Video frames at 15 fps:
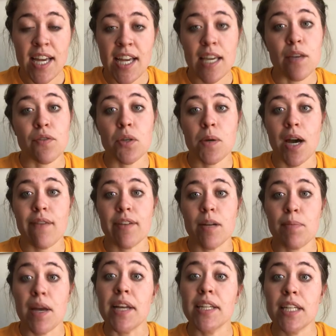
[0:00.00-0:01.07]
if you have an
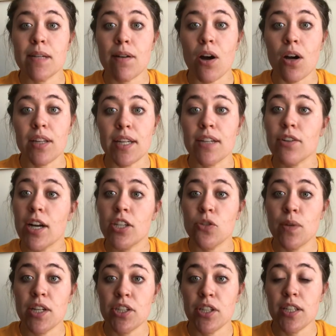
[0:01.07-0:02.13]
opinion about online
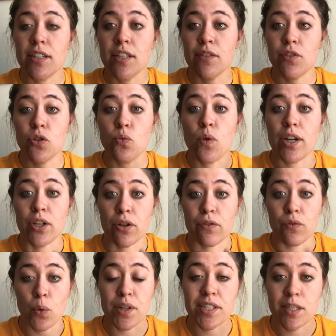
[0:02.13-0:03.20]
graduation, and if you want your
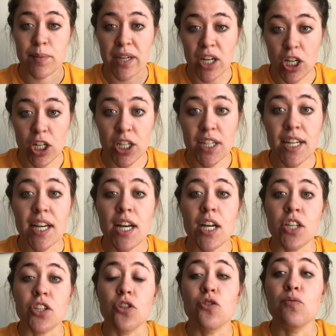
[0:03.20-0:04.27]
voice to be heard,
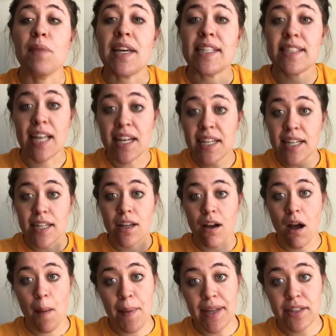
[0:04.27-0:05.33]
you may send in
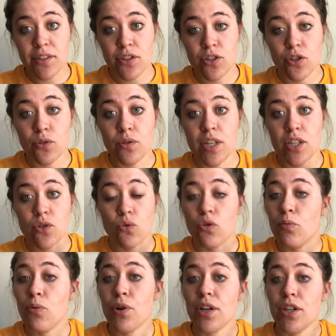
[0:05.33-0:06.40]
comments to the school
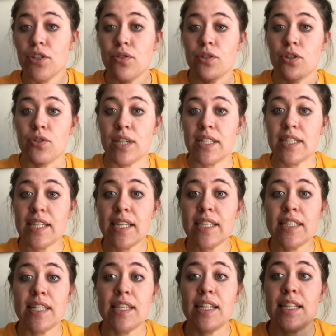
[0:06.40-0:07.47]
board and to the trustees
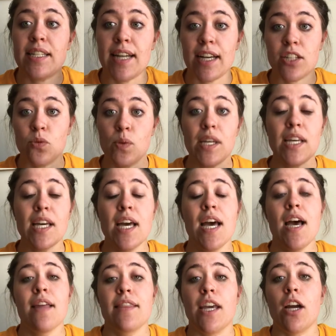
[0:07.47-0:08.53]
in this next week.
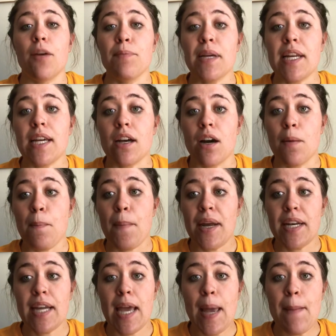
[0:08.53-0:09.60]
They are meeting on
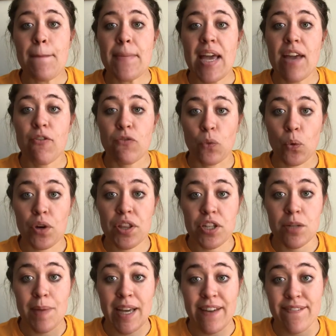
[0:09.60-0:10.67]
Monday, May 4th,
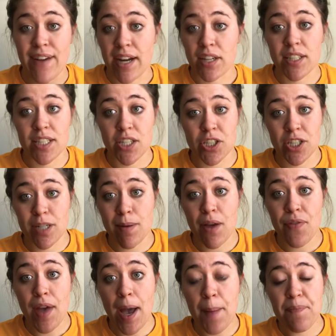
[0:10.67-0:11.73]
to make a final decision
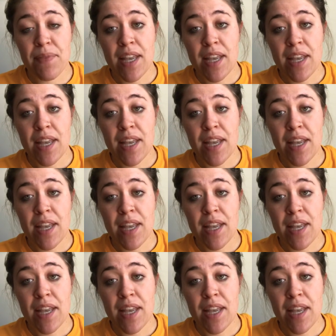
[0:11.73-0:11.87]
about that.